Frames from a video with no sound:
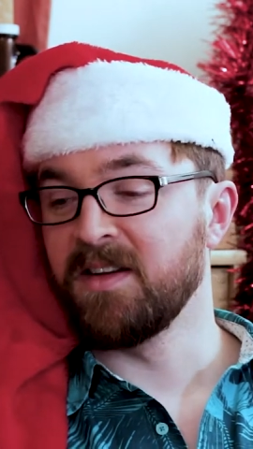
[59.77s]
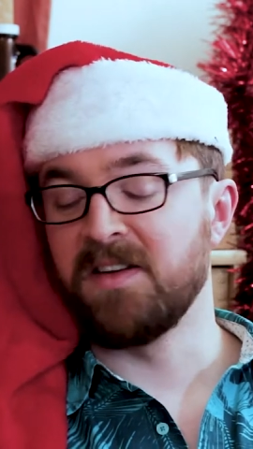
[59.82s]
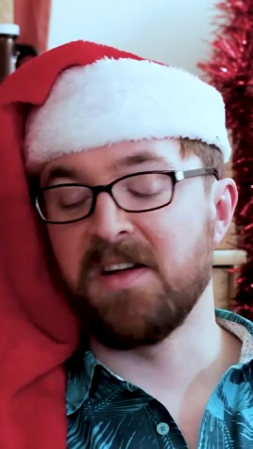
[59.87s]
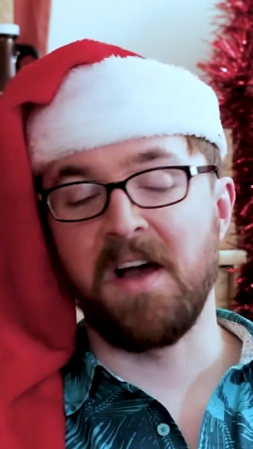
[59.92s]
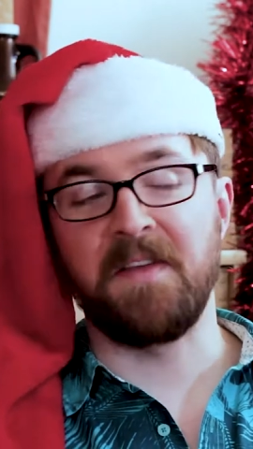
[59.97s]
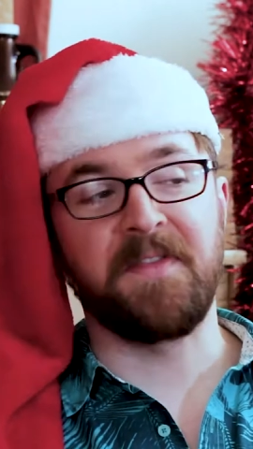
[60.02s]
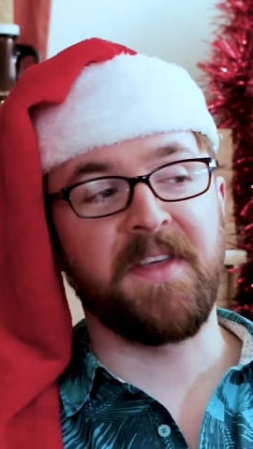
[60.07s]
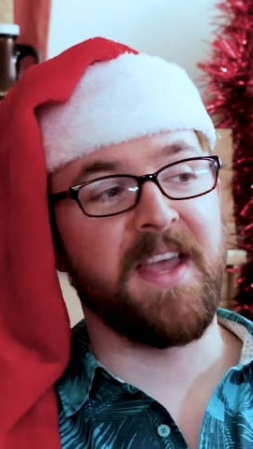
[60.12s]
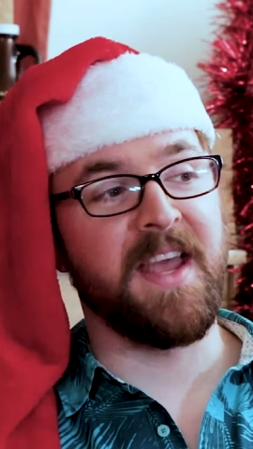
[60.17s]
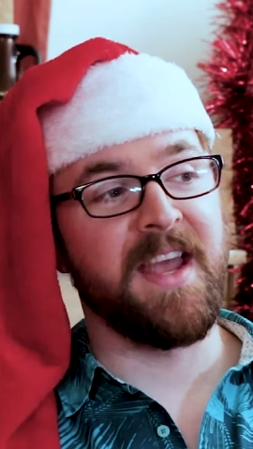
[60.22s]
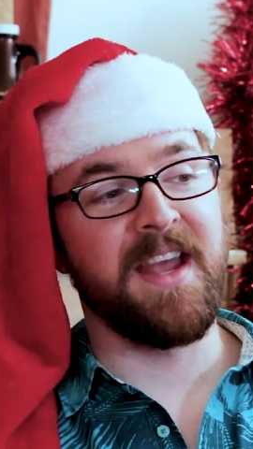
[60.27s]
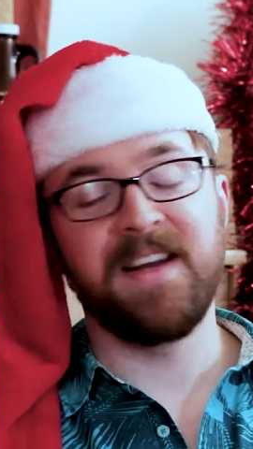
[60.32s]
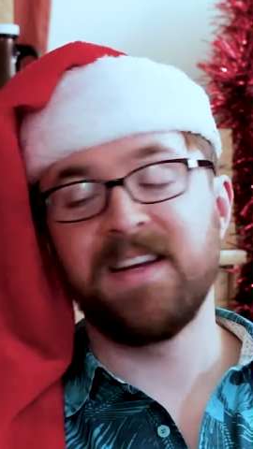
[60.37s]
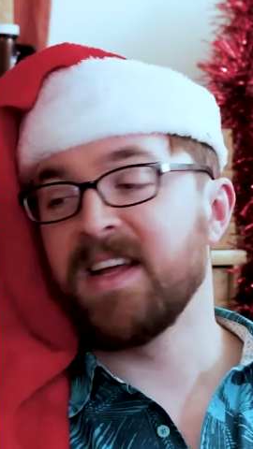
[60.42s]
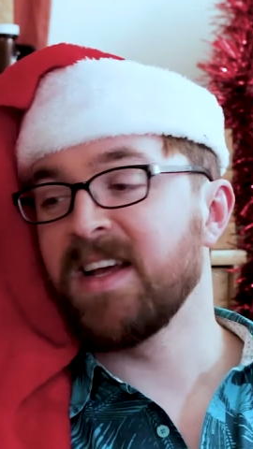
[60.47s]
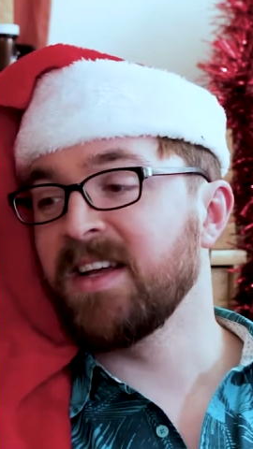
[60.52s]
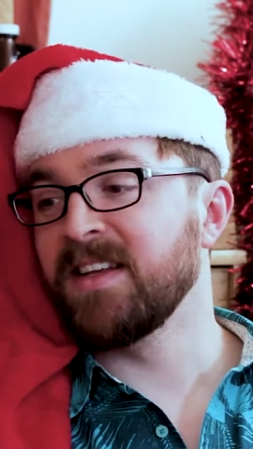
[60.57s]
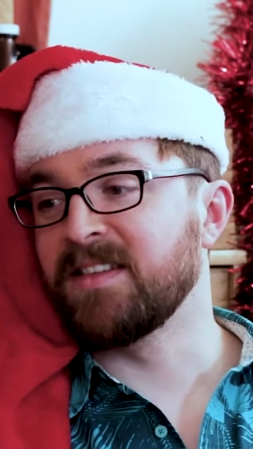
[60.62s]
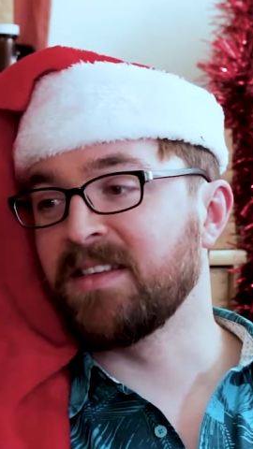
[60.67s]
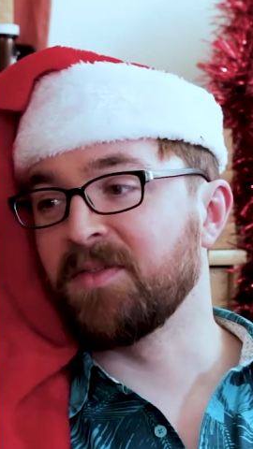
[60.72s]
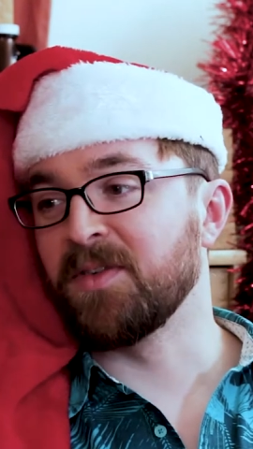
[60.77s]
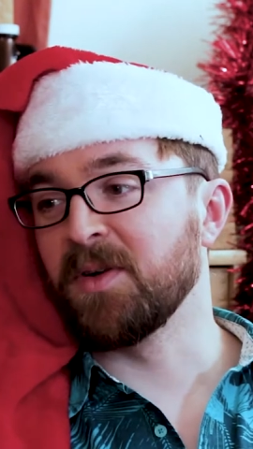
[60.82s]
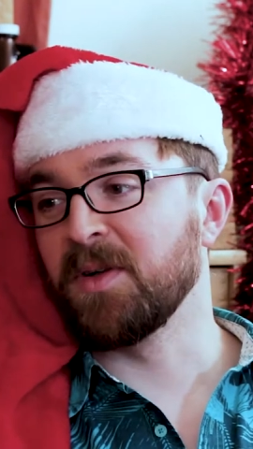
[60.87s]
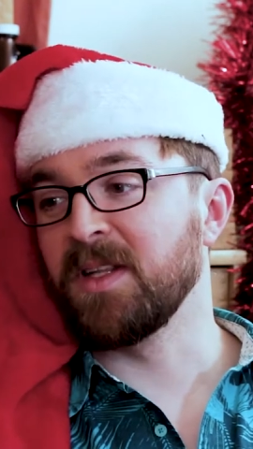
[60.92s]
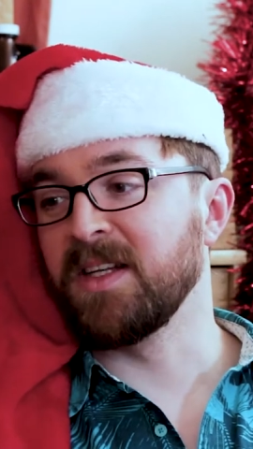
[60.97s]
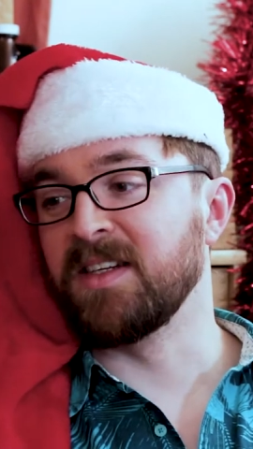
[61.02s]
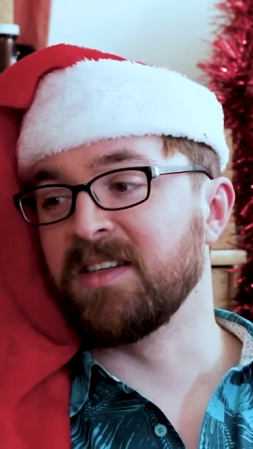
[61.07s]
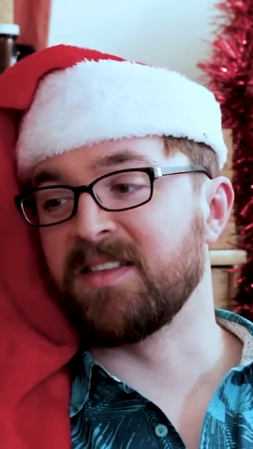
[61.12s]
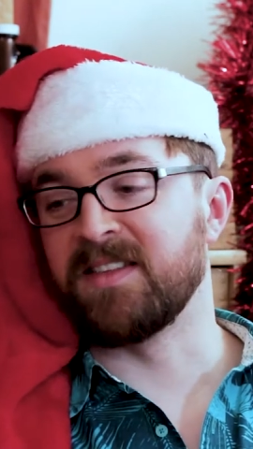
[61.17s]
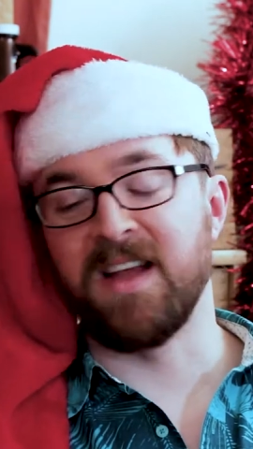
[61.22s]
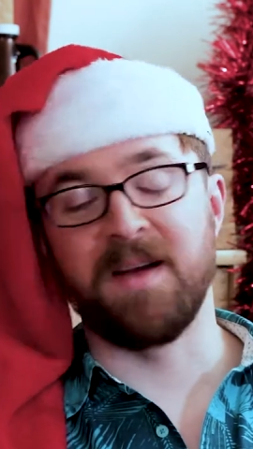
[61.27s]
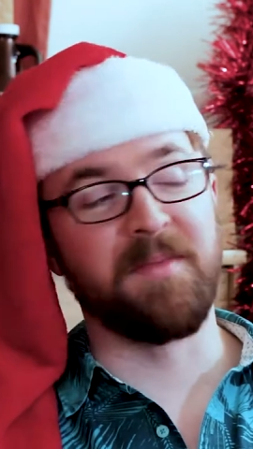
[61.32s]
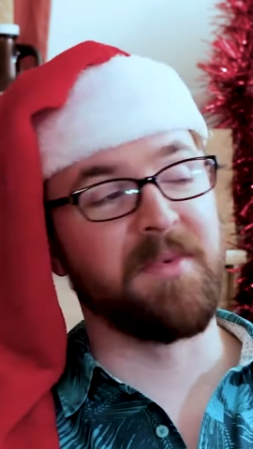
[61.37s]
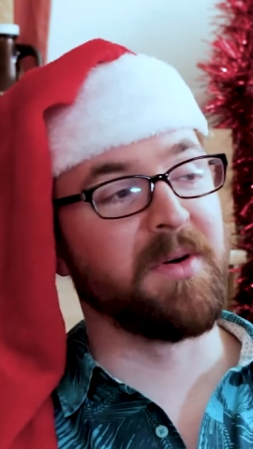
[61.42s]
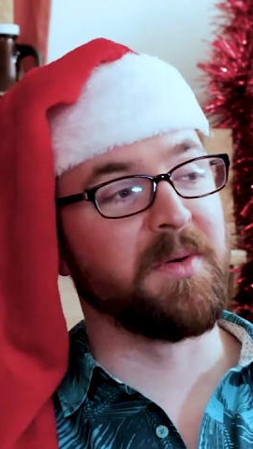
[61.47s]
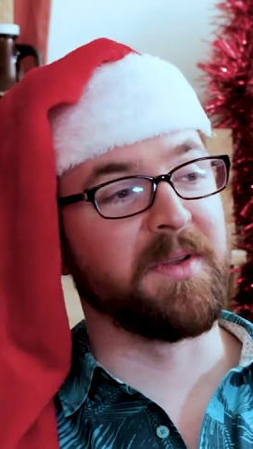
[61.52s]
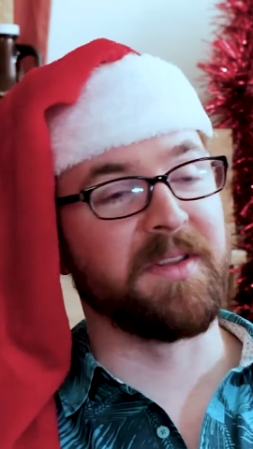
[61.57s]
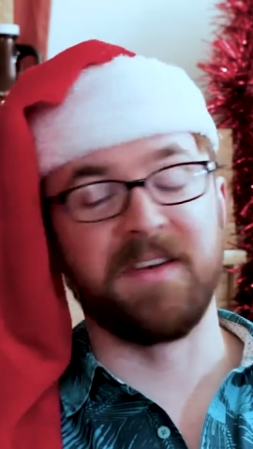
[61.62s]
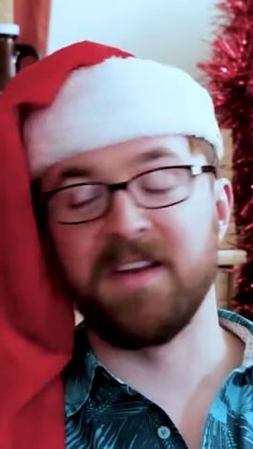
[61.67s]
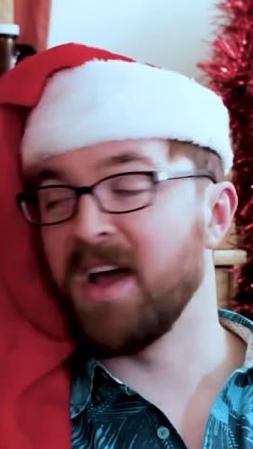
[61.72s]
Not the heydays of early
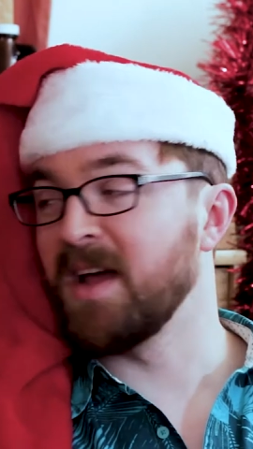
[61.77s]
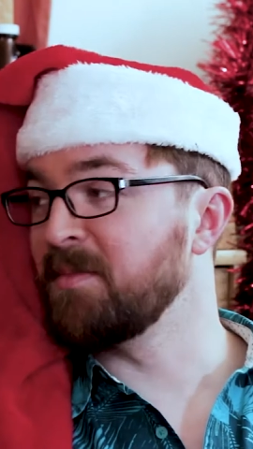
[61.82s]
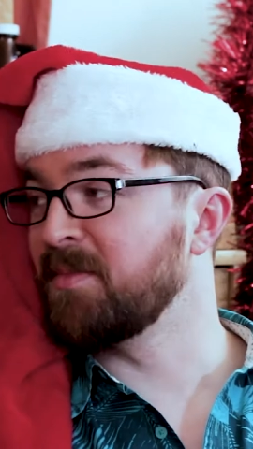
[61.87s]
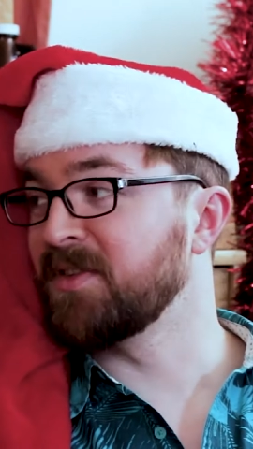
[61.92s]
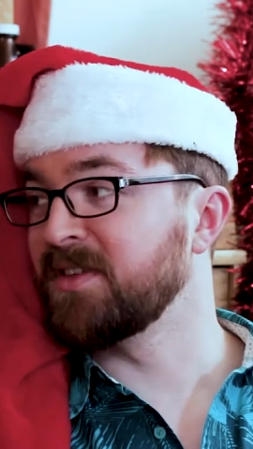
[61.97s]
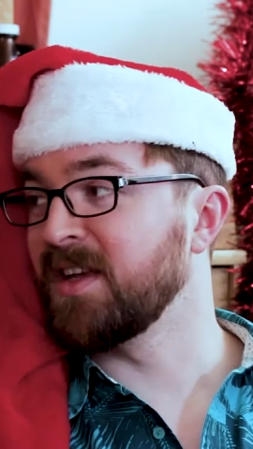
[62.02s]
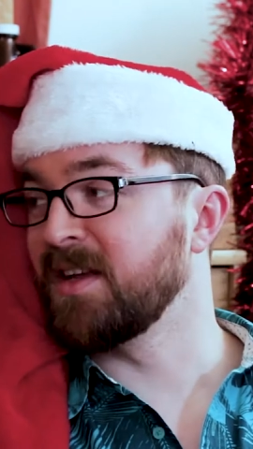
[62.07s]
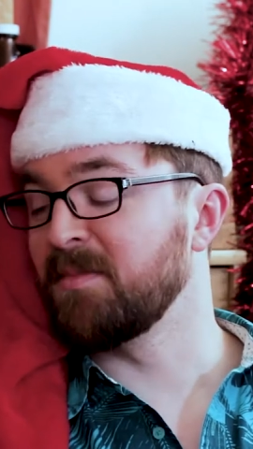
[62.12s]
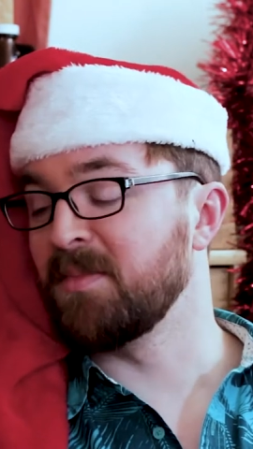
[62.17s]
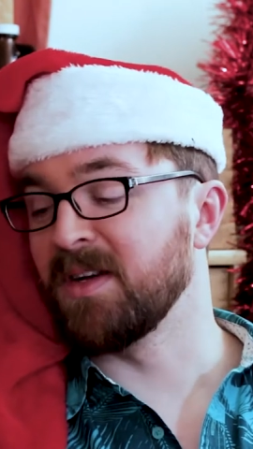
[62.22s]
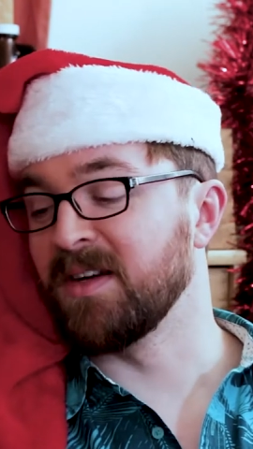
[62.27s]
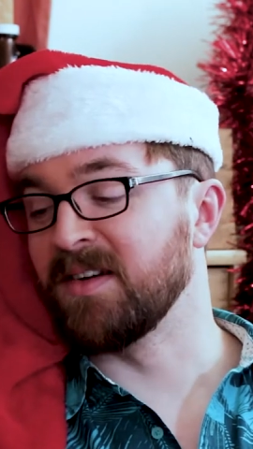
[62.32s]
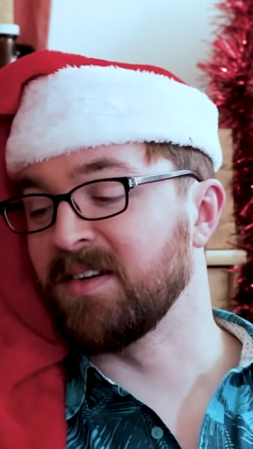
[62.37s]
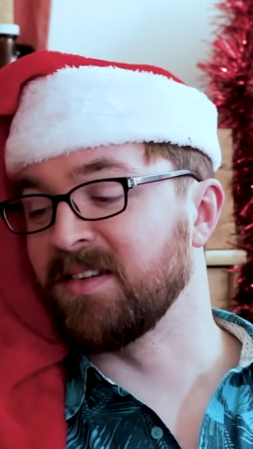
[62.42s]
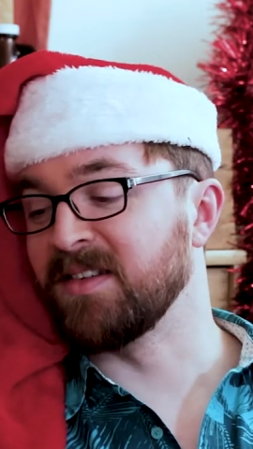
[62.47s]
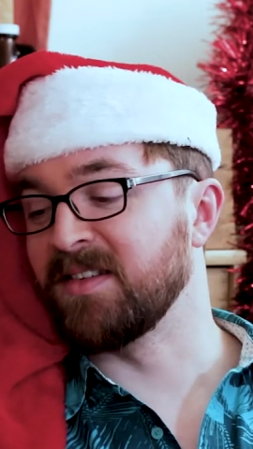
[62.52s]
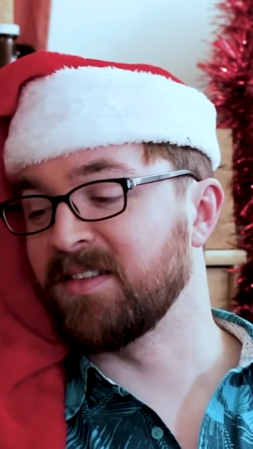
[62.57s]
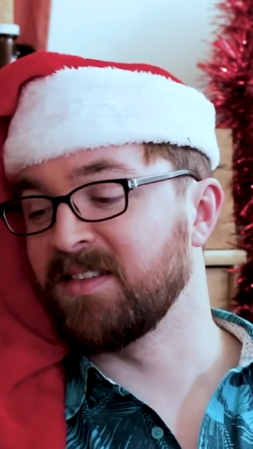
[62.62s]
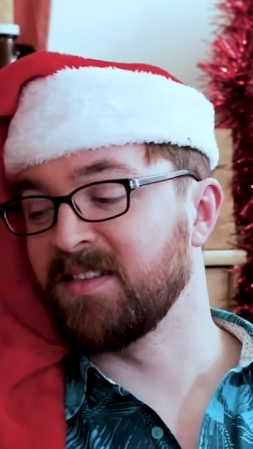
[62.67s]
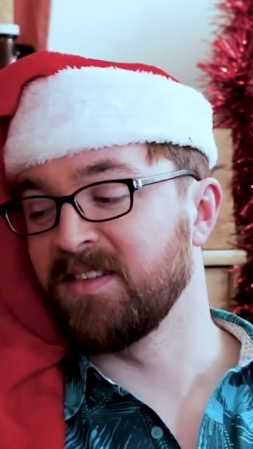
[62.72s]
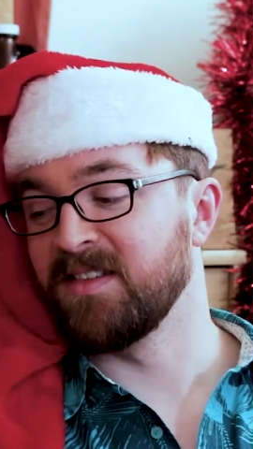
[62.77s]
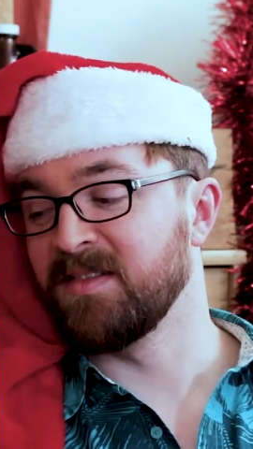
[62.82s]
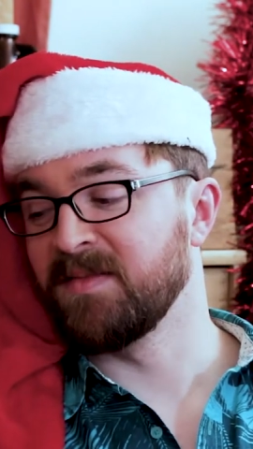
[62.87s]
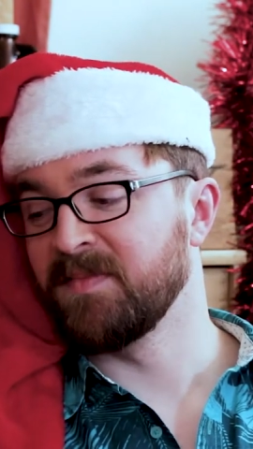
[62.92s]
December with 9% beers.